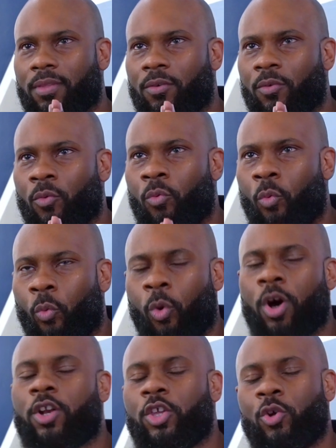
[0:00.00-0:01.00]

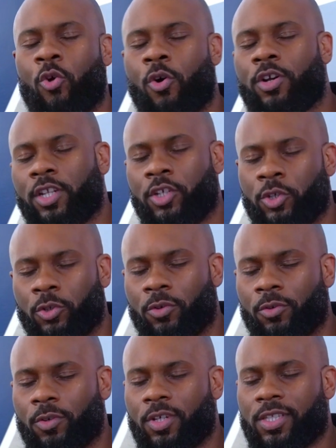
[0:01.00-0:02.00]
what are you going to
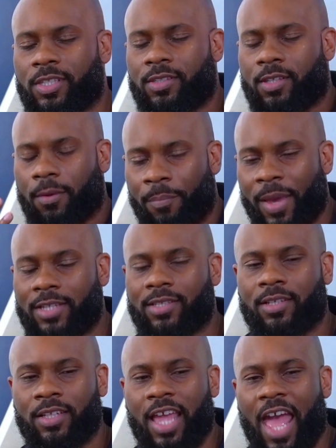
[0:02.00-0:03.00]
do to
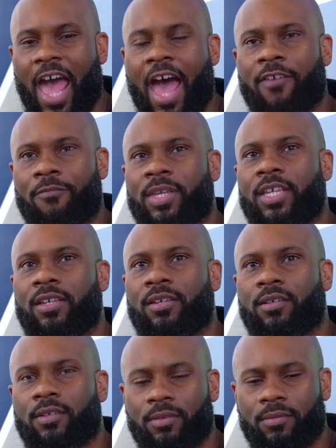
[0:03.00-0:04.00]
basically have me
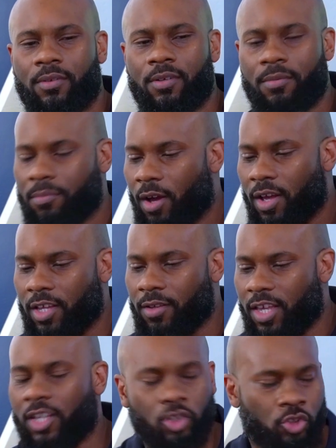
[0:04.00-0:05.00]

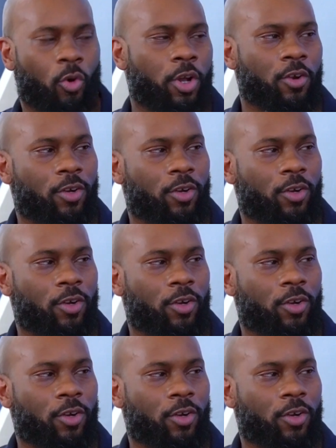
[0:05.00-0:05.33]
enjoy your